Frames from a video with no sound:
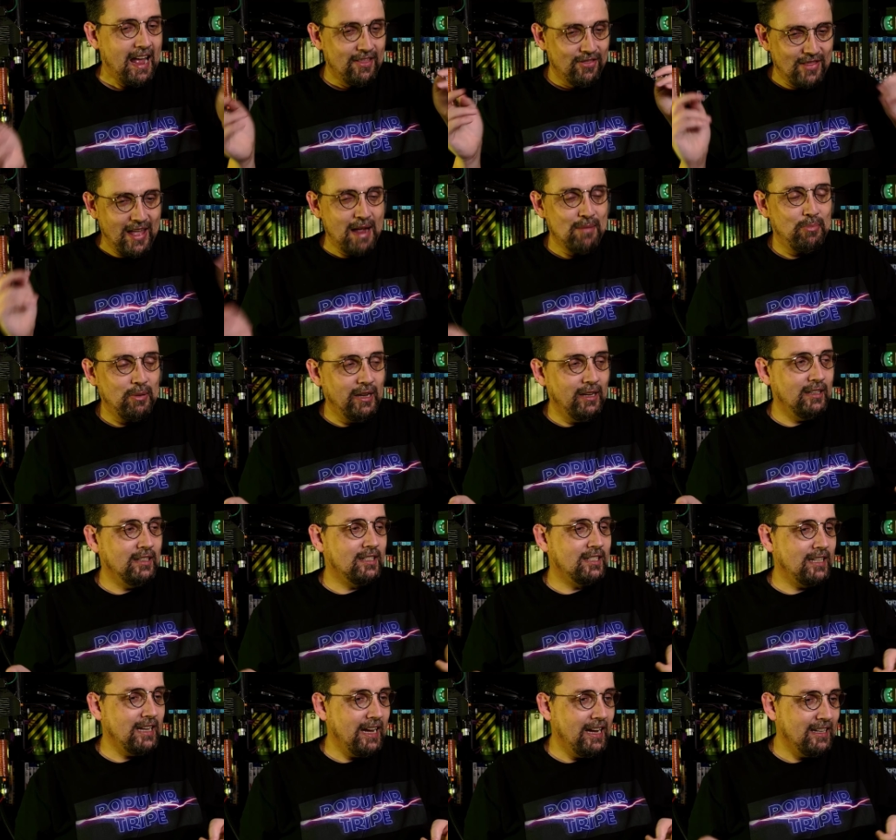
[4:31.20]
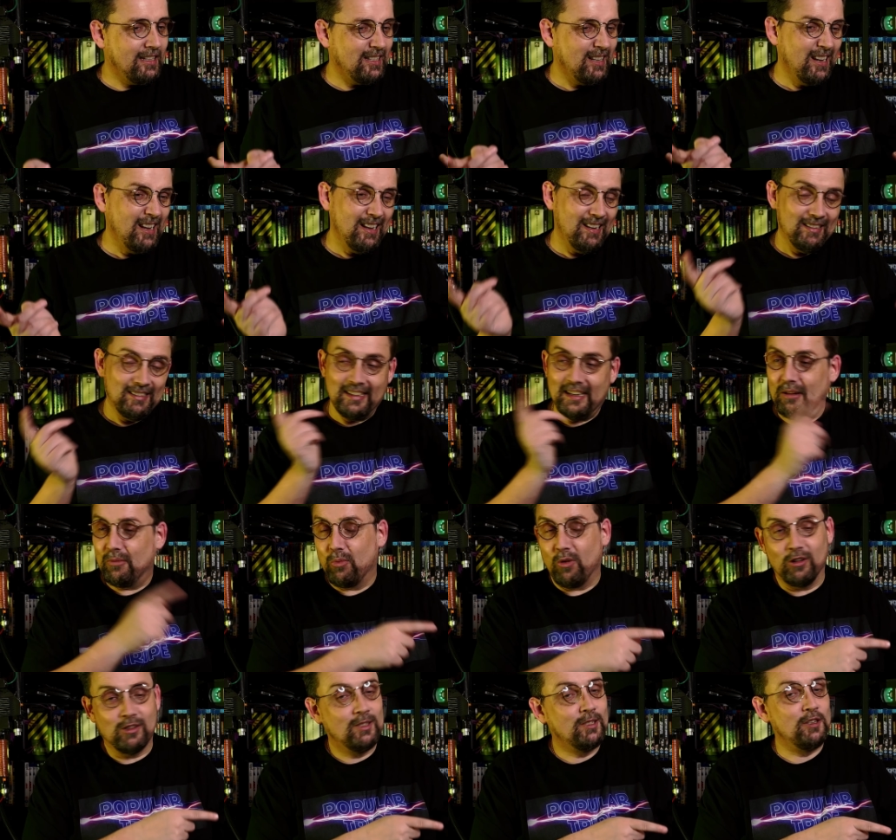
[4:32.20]
that being said it
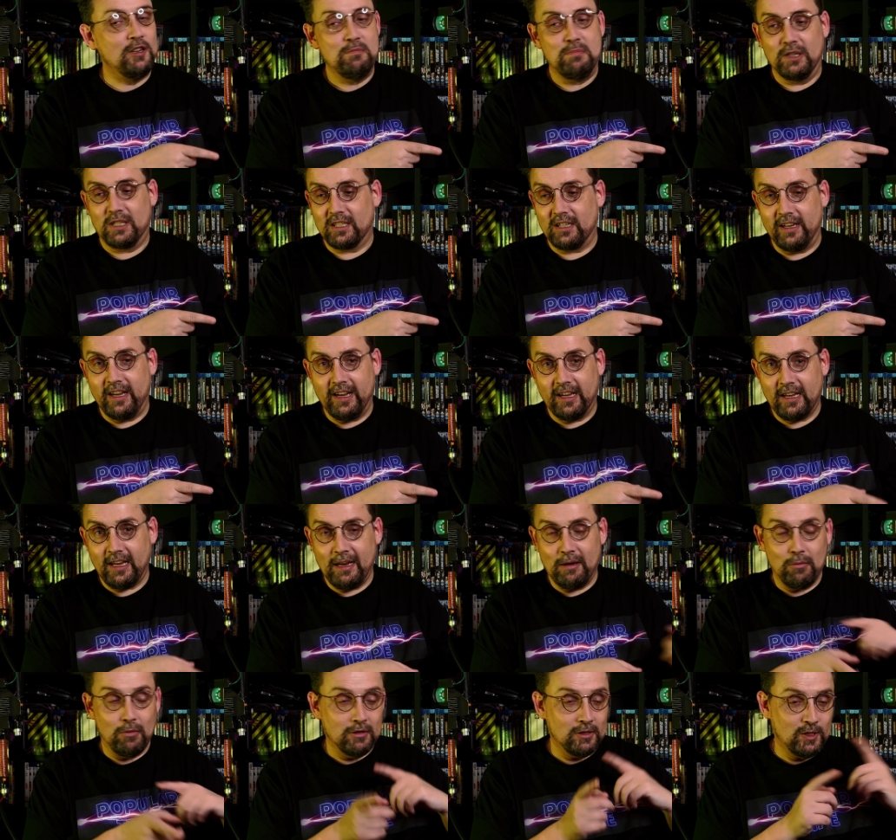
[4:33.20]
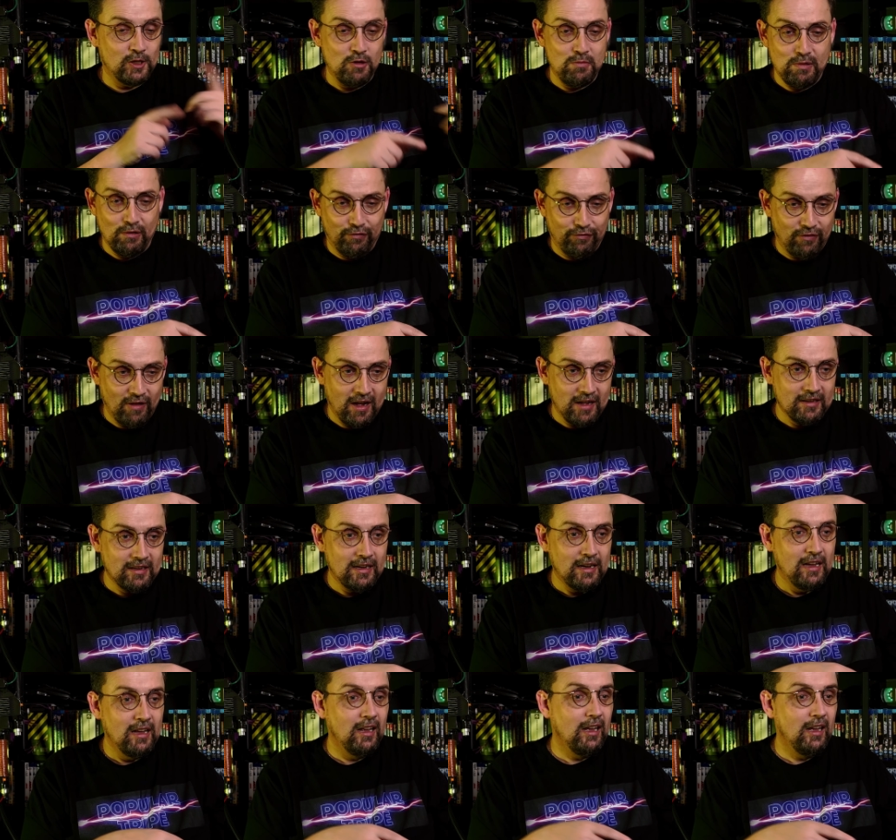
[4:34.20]
was super slick it was super fun